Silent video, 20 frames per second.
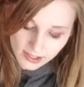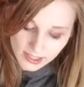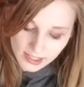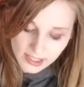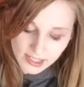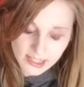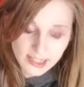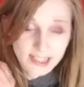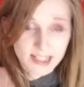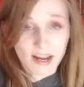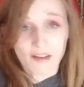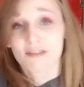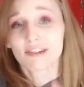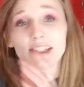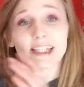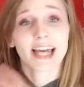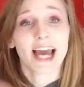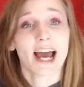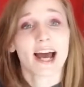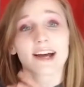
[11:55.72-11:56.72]
he
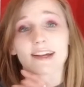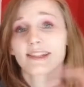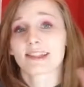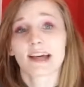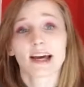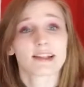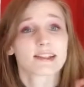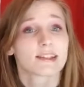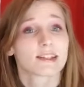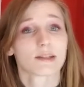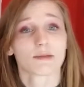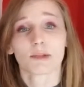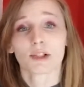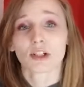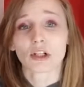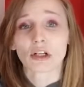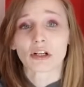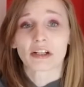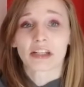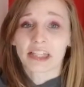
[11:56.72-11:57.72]
definitely has that
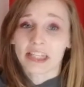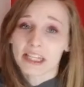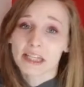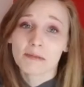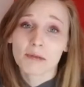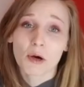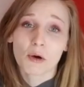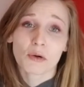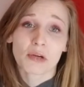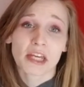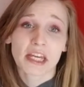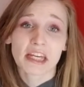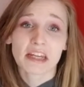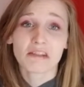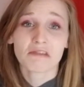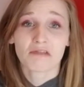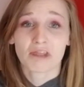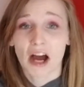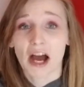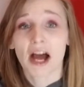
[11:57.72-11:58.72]
similar emo
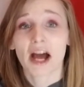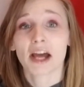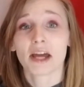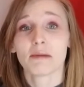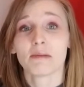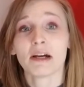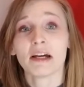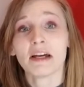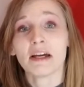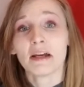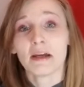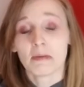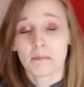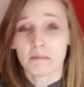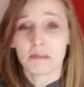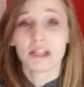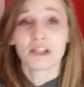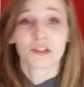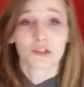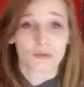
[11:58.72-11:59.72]
kid vibe
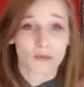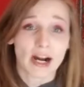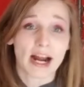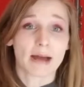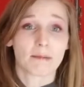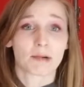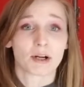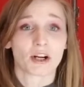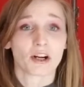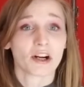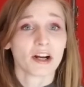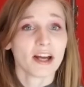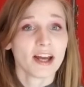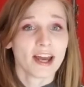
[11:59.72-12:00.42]
meets rapper,